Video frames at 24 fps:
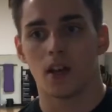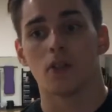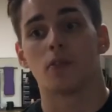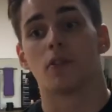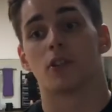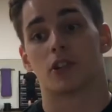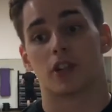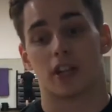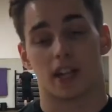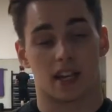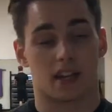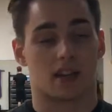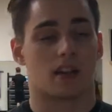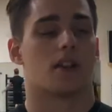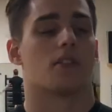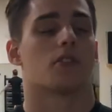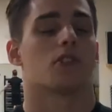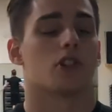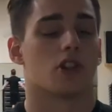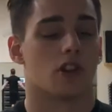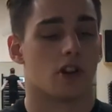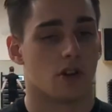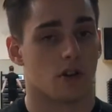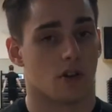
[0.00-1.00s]
which again I'll
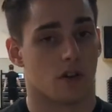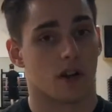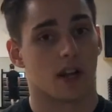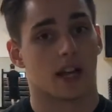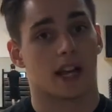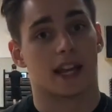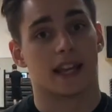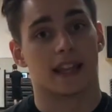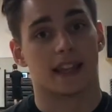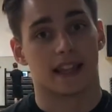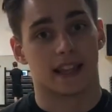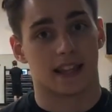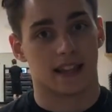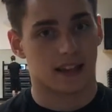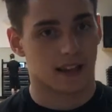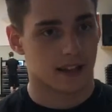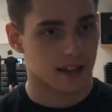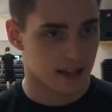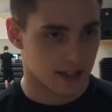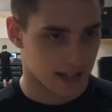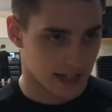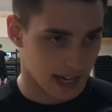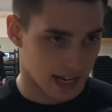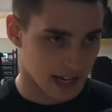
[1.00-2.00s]
show in the
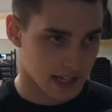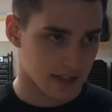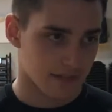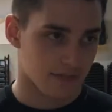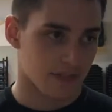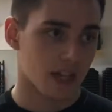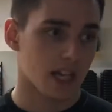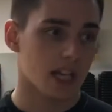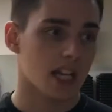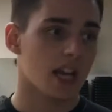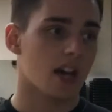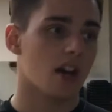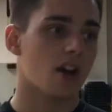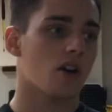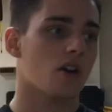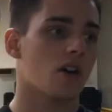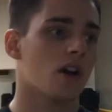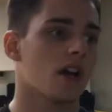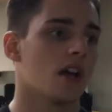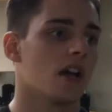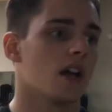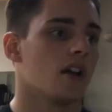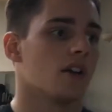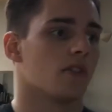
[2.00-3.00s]
next
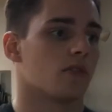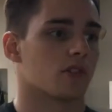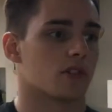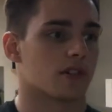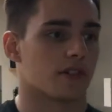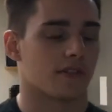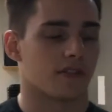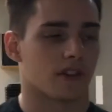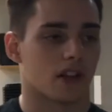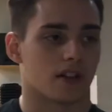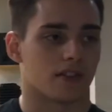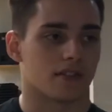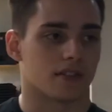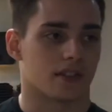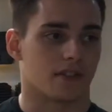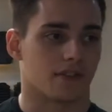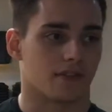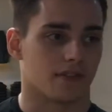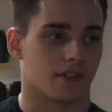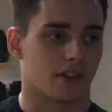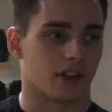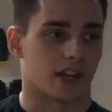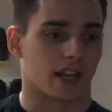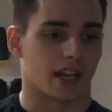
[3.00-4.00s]
video, which involves the
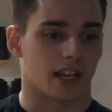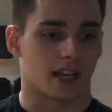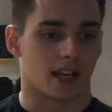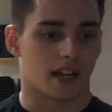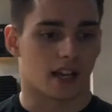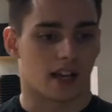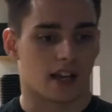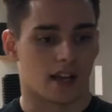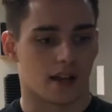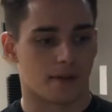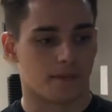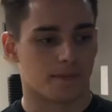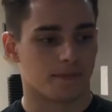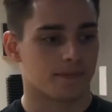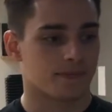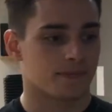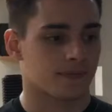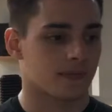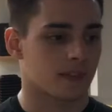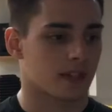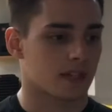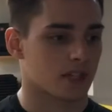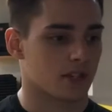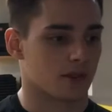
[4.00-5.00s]
foot
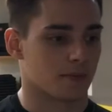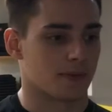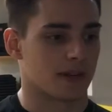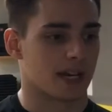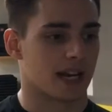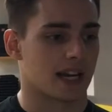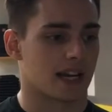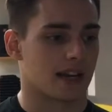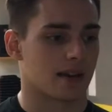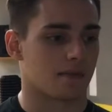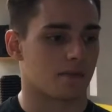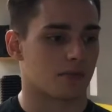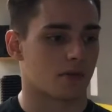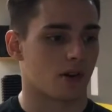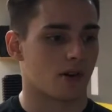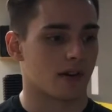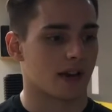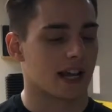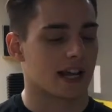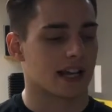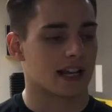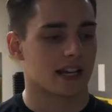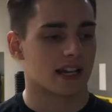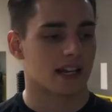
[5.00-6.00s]
supinating and
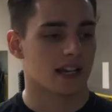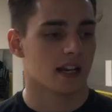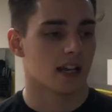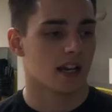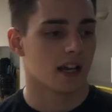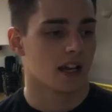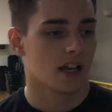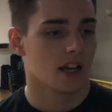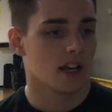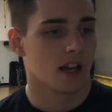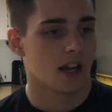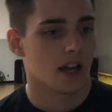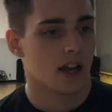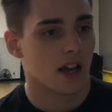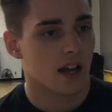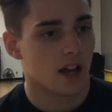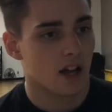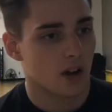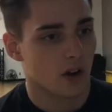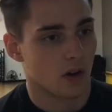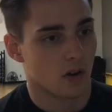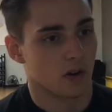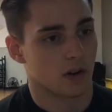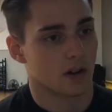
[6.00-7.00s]
pronating,
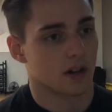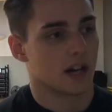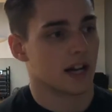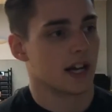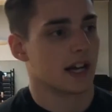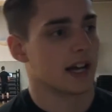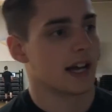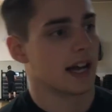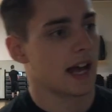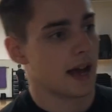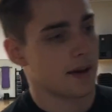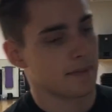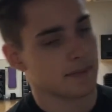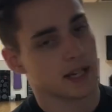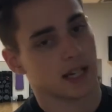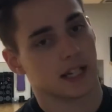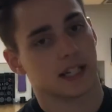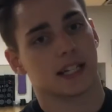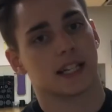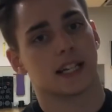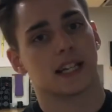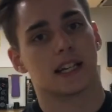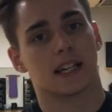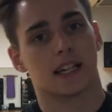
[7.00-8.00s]
or
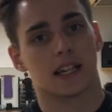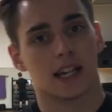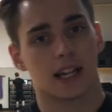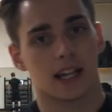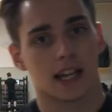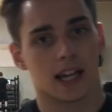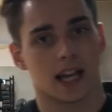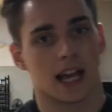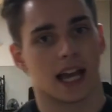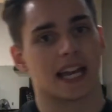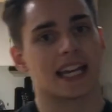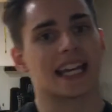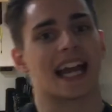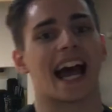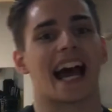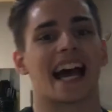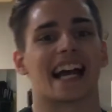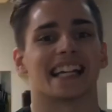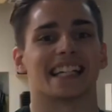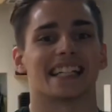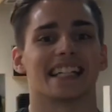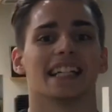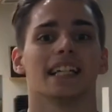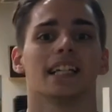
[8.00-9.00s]
abducting and
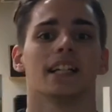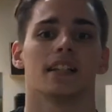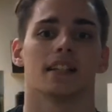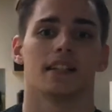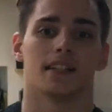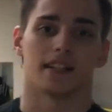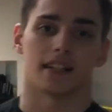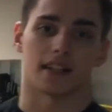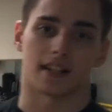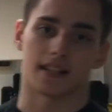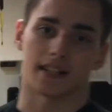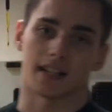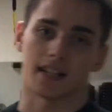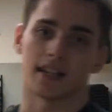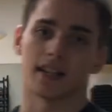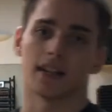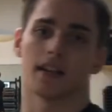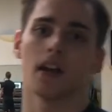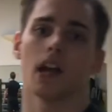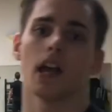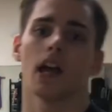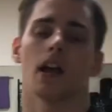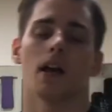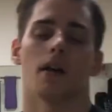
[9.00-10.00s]
adducting.
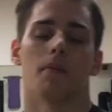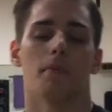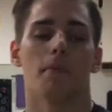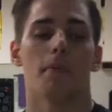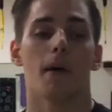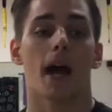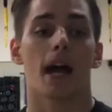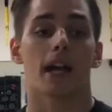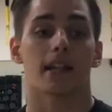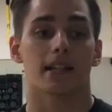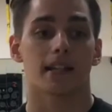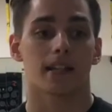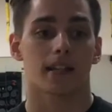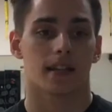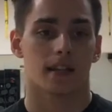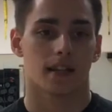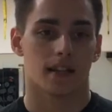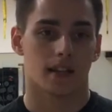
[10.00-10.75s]
But